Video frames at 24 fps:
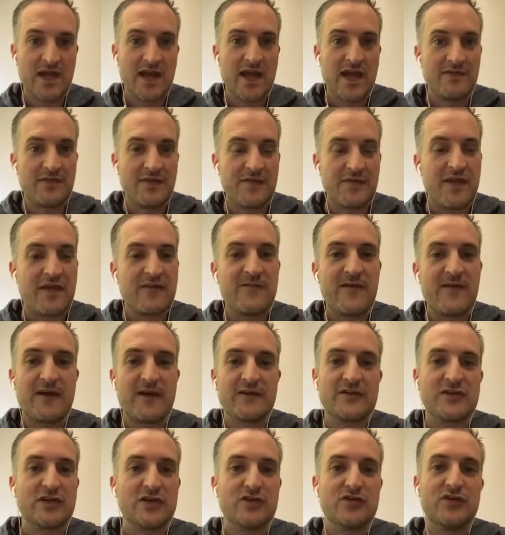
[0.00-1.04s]
that they found
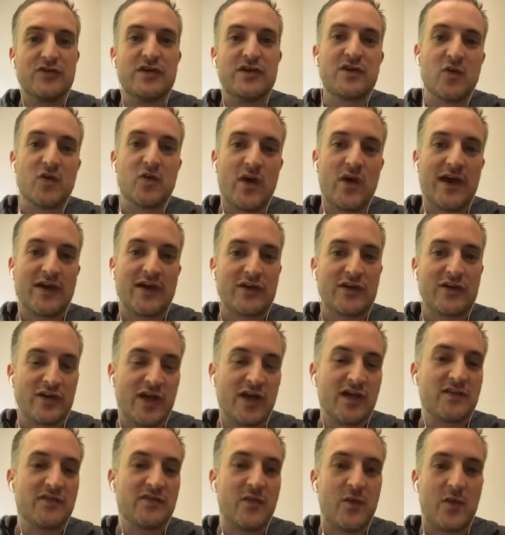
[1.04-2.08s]
a unique and
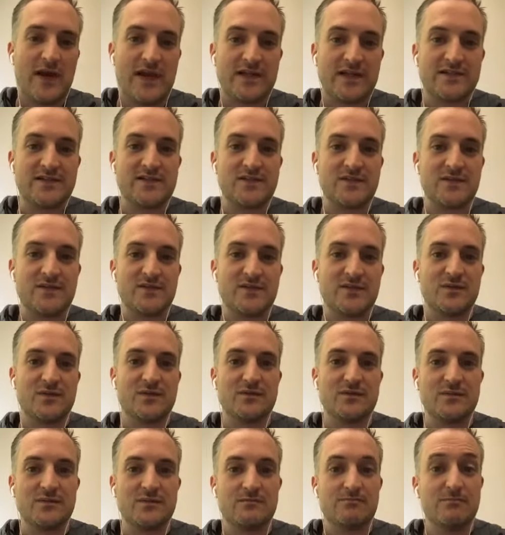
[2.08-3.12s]
creative way to
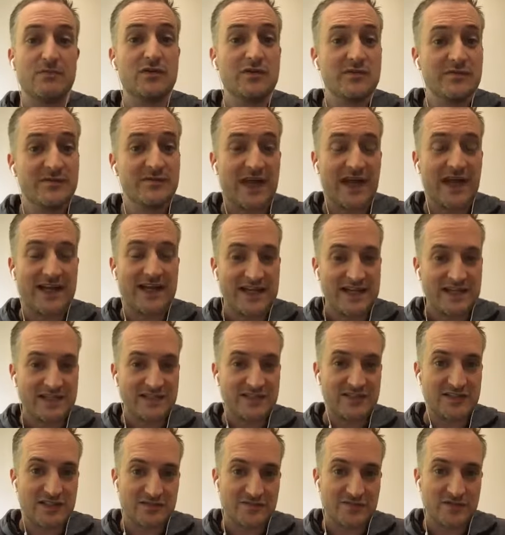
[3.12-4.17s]
move that
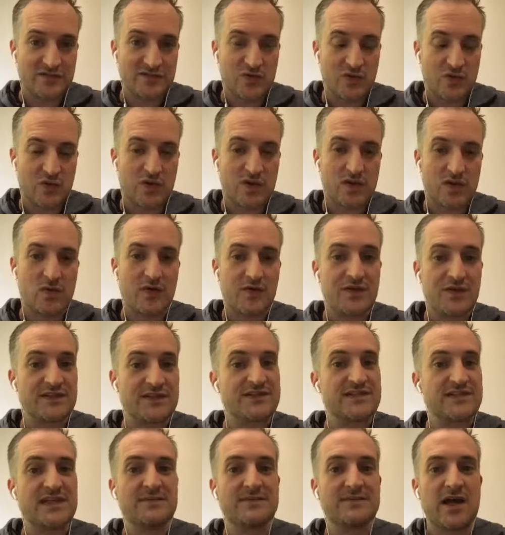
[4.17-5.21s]
aged inventory while at the
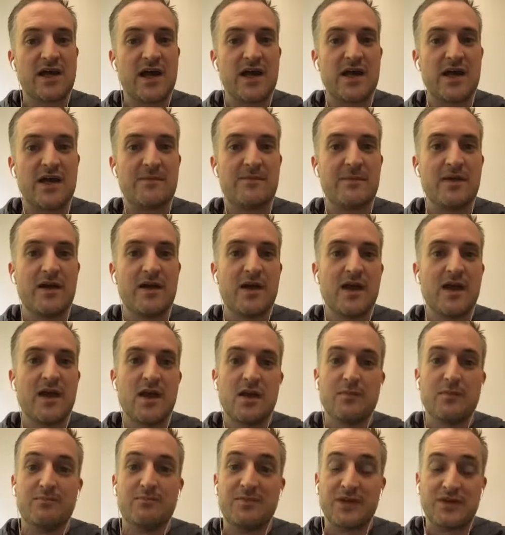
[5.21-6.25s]
same time
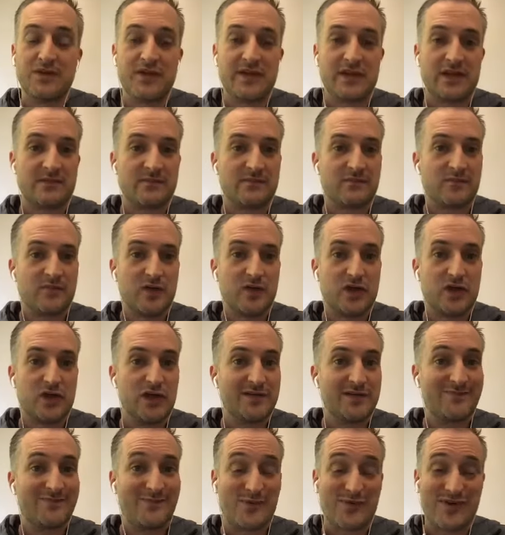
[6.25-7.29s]
building
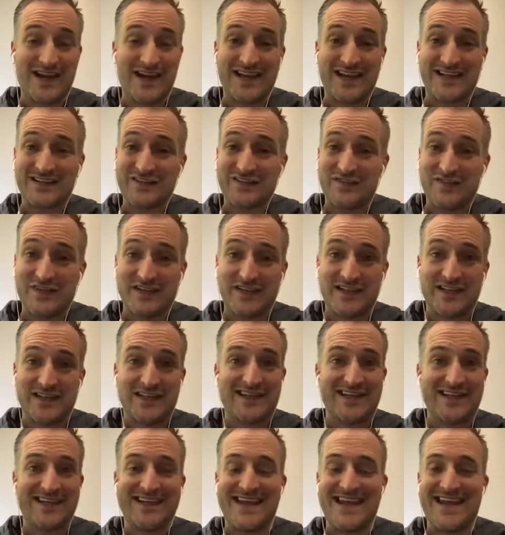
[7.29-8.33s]
good brand
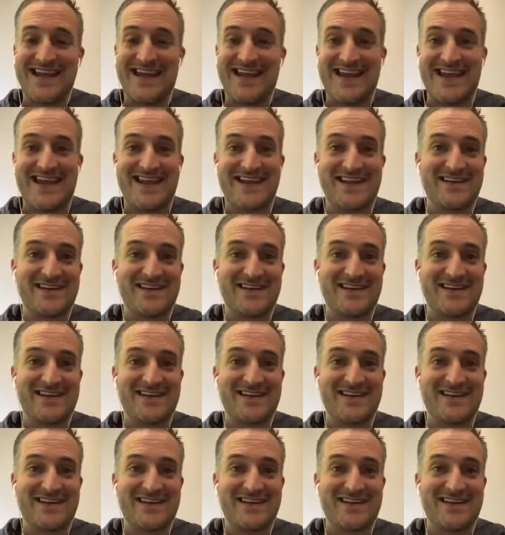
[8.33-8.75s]
affinity and